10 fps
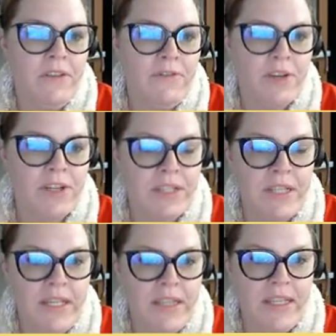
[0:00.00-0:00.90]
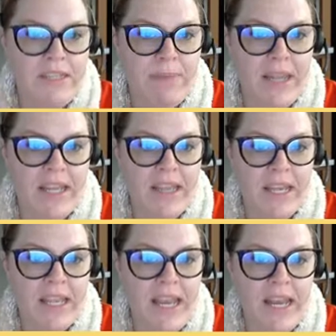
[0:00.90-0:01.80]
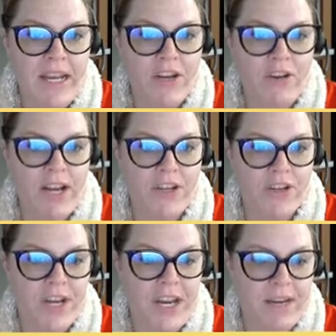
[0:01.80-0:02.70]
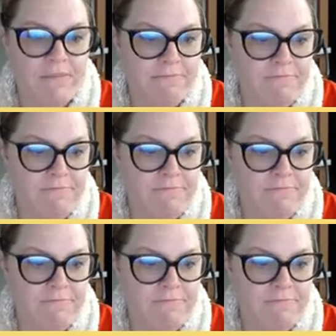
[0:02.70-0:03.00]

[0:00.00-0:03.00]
First, let's play the Cannon Crasher game.